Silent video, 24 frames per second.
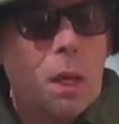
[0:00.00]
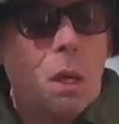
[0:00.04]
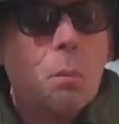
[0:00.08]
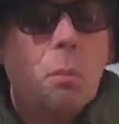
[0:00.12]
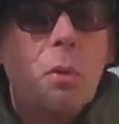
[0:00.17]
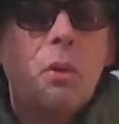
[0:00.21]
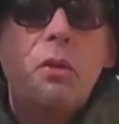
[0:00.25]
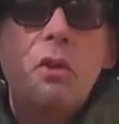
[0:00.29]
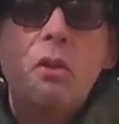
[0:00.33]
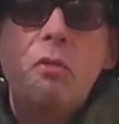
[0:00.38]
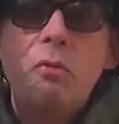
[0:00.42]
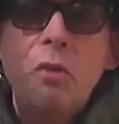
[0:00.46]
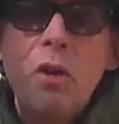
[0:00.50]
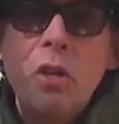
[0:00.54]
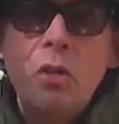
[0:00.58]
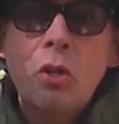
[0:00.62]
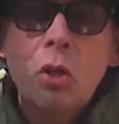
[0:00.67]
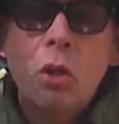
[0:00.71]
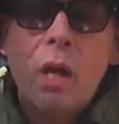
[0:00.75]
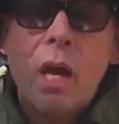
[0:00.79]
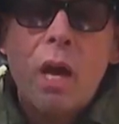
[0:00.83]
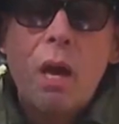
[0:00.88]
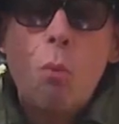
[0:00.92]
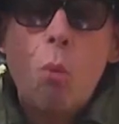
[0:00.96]
But the
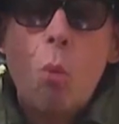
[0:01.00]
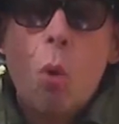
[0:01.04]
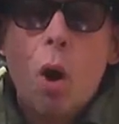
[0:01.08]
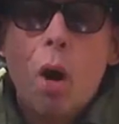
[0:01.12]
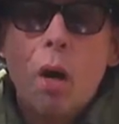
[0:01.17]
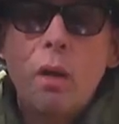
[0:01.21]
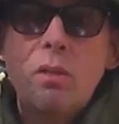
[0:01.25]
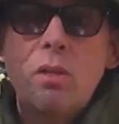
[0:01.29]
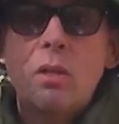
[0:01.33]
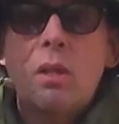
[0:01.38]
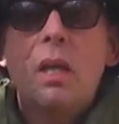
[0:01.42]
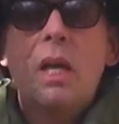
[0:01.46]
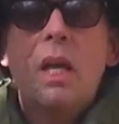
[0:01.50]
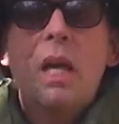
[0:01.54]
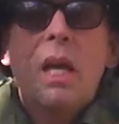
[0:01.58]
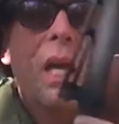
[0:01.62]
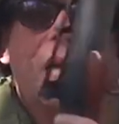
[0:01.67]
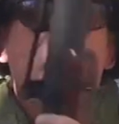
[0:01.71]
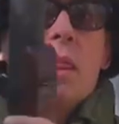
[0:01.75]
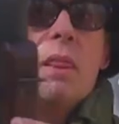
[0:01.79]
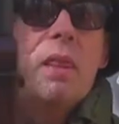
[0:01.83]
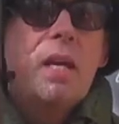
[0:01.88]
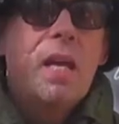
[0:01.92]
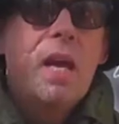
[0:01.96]
official name was
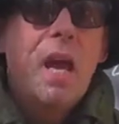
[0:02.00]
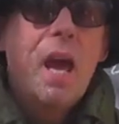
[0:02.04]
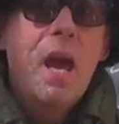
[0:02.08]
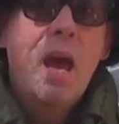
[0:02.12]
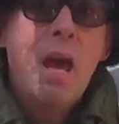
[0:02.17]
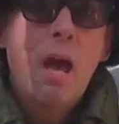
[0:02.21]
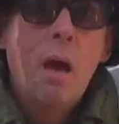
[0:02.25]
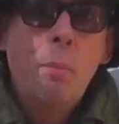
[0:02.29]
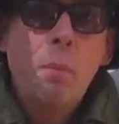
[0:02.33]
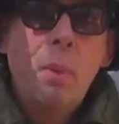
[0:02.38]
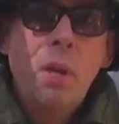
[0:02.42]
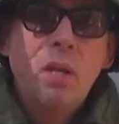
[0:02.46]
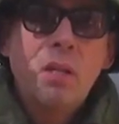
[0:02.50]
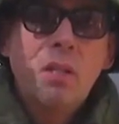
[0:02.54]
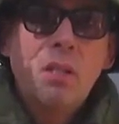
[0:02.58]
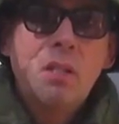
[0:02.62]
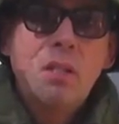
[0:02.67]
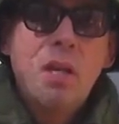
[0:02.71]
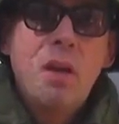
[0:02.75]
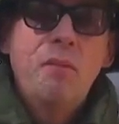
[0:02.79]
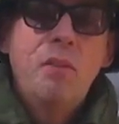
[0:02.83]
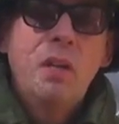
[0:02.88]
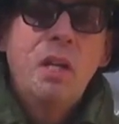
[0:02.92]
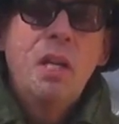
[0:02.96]
the
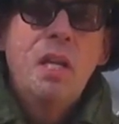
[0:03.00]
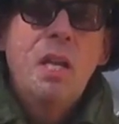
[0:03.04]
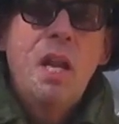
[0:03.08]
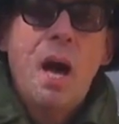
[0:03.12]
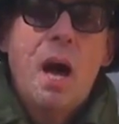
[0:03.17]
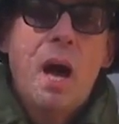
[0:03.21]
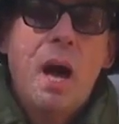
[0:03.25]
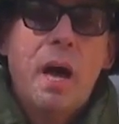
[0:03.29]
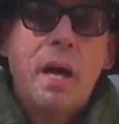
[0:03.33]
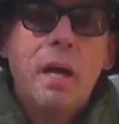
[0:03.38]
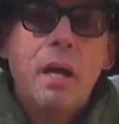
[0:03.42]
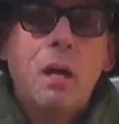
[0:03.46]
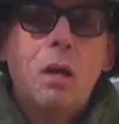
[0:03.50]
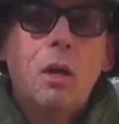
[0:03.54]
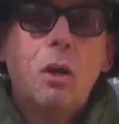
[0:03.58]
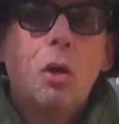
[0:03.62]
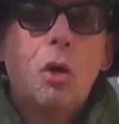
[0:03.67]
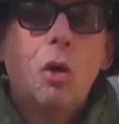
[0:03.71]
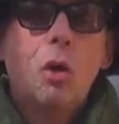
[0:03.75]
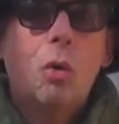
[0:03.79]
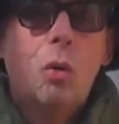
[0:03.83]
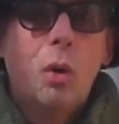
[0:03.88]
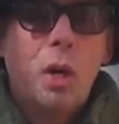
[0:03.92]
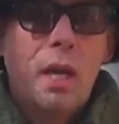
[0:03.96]
M79
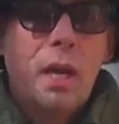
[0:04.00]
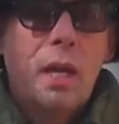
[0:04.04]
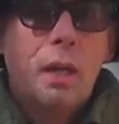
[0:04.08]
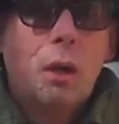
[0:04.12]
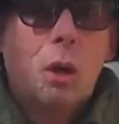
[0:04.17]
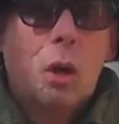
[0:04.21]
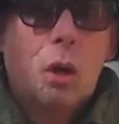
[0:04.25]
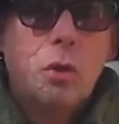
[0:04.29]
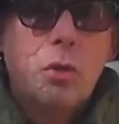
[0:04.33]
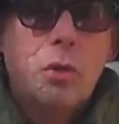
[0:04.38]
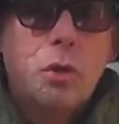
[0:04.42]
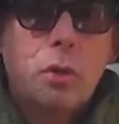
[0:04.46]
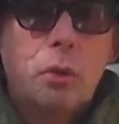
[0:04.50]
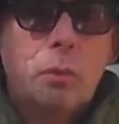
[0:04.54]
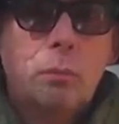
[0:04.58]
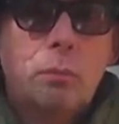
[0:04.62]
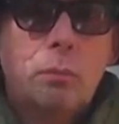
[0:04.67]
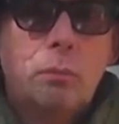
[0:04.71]
grenade launcher.